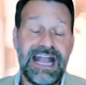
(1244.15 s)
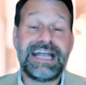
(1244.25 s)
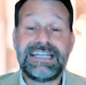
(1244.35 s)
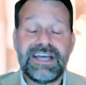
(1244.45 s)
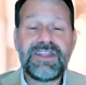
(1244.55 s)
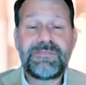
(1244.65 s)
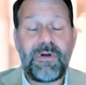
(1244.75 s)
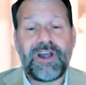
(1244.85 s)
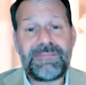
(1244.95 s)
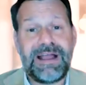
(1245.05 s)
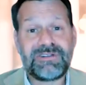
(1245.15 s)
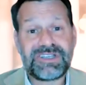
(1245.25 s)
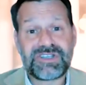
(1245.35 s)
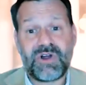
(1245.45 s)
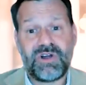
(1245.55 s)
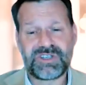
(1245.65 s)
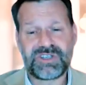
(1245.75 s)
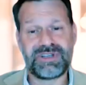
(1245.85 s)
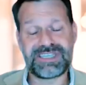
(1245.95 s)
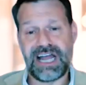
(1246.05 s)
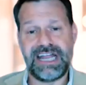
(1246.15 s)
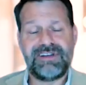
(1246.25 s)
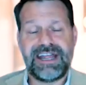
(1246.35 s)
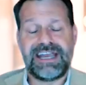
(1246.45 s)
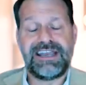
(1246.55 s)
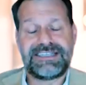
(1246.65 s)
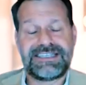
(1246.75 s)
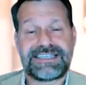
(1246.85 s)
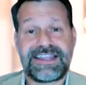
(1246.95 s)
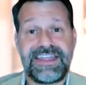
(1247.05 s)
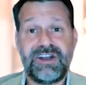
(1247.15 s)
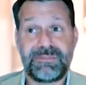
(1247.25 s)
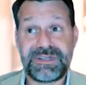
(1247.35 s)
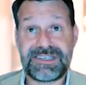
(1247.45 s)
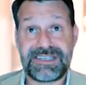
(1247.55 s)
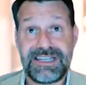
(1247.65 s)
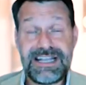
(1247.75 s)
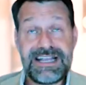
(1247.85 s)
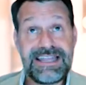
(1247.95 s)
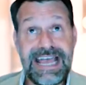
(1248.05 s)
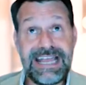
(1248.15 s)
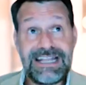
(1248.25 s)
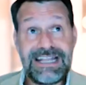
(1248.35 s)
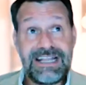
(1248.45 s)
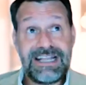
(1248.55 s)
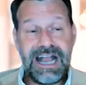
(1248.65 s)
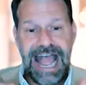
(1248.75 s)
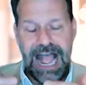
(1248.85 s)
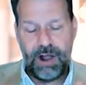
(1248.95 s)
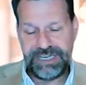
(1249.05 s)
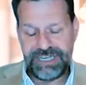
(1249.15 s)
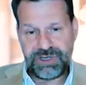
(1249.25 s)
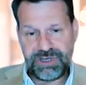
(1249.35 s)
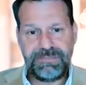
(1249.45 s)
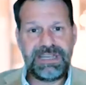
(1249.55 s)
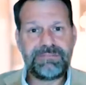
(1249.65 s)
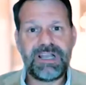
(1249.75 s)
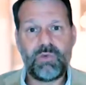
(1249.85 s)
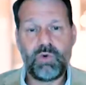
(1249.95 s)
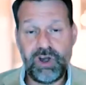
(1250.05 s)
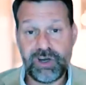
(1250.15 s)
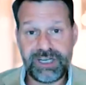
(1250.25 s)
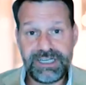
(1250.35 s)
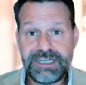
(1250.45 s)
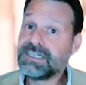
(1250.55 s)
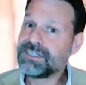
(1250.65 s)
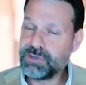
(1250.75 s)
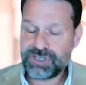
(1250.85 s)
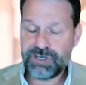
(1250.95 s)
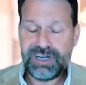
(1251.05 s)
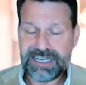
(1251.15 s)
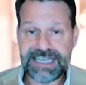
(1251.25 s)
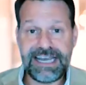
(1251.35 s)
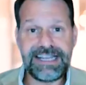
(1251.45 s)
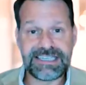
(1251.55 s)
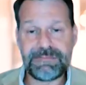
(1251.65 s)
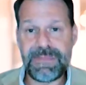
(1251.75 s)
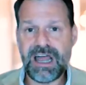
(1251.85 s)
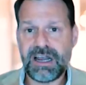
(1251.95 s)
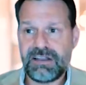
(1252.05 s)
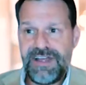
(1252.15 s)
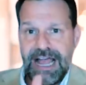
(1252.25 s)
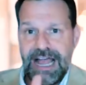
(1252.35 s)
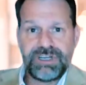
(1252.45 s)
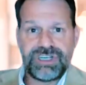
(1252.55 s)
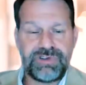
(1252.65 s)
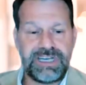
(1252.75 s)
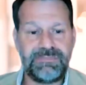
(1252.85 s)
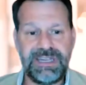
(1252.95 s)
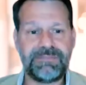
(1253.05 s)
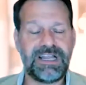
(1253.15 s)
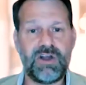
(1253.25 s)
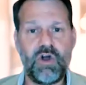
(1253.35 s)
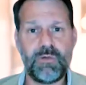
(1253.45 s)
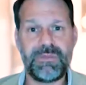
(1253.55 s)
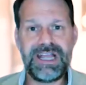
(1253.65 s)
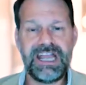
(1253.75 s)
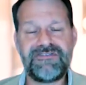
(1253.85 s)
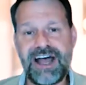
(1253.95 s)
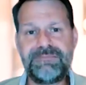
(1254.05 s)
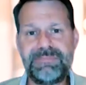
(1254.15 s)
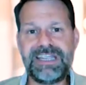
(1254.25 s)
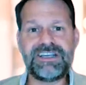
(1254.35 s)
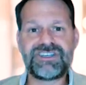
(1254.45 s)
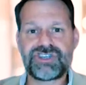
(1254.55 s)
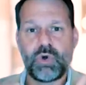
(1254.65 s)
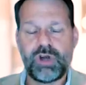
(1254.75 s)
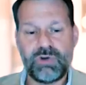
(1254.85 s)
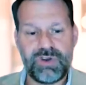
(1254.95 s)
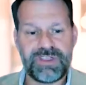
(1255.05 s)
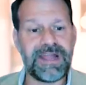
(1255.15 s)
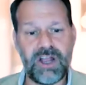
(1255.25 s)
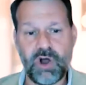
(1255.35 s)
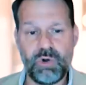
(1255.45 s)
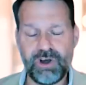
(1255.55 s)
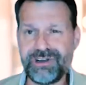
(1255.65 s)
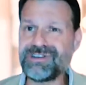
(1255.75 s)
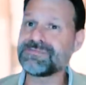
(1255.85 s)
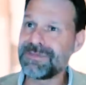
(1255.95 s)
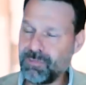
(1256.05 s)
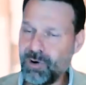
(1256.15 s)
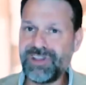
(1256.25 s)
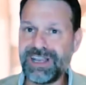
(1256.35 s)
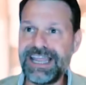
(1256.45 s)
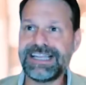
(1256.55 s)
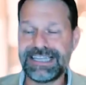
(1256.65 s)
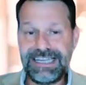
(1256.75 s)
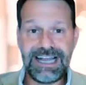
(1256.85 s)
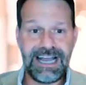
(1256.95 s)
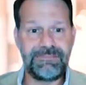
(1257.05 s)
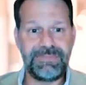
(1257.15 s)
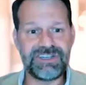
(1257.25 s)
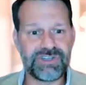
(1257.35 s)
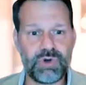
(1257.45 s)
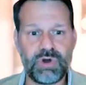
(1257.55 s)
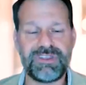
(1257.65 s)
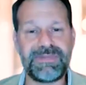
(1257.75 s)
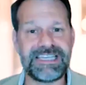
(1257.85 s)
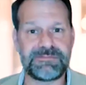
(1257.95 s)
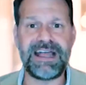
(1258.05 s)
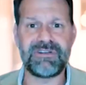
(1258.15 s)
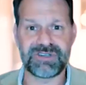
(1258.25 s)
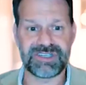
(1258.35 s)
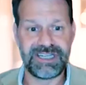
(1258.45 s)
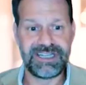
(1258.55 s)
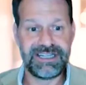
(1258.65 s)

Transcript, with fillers: And the other part about this also is I recognize as a therapist that how we treat people at work to a certain extent is a model of how we're treating people at home. If I'm being short with my coworkers, more than likely I'm being short with my spouse.